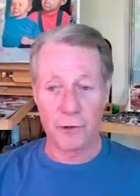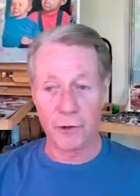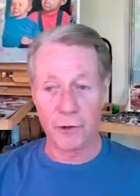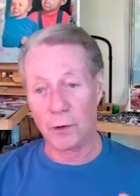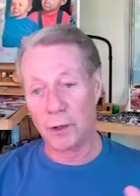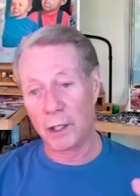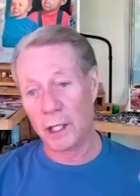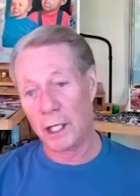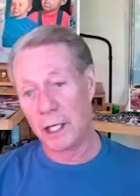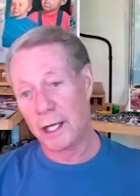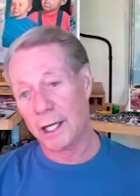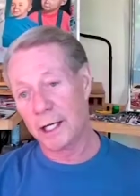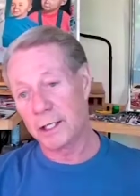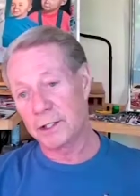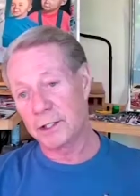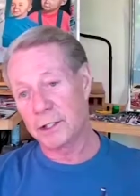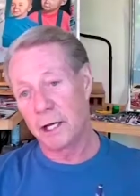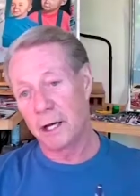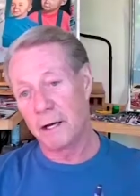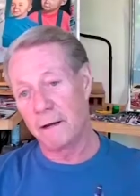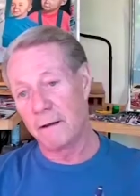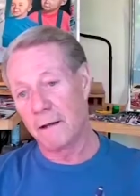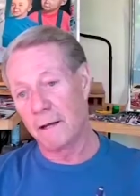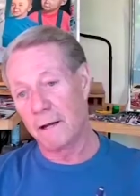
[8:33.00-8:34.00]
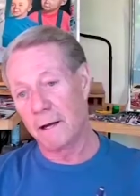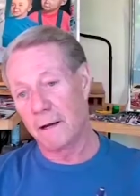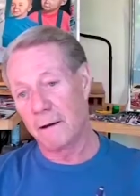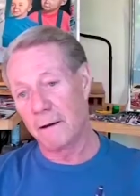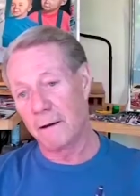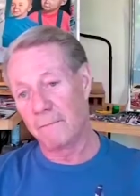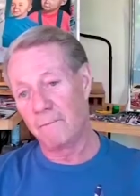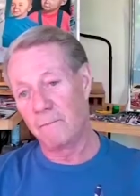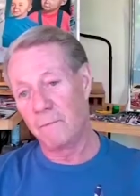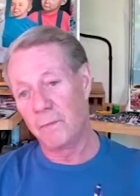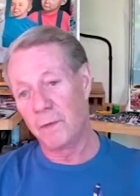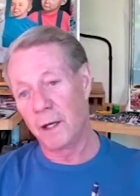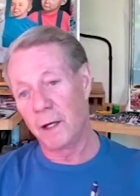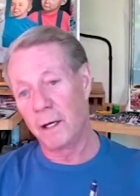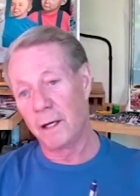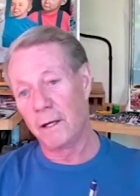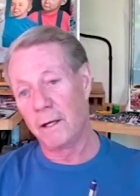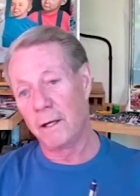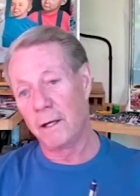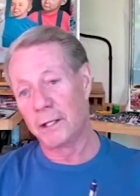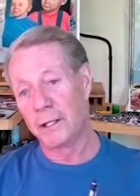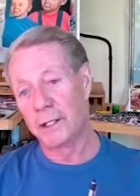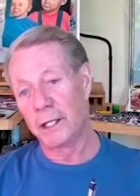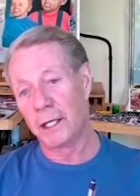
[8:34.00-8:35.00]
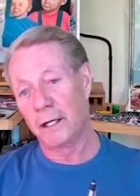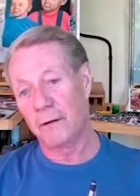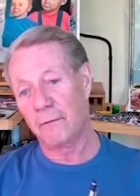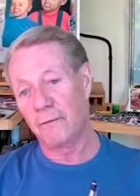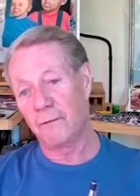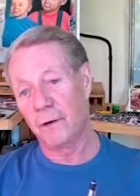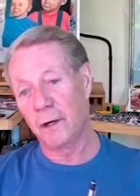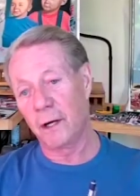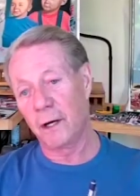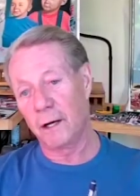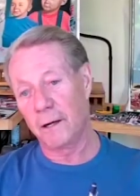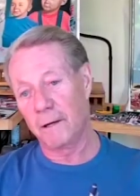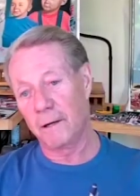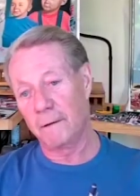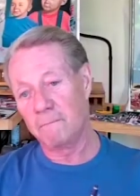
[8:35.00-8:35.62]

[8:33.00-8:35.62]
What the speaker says: the assay, they could identify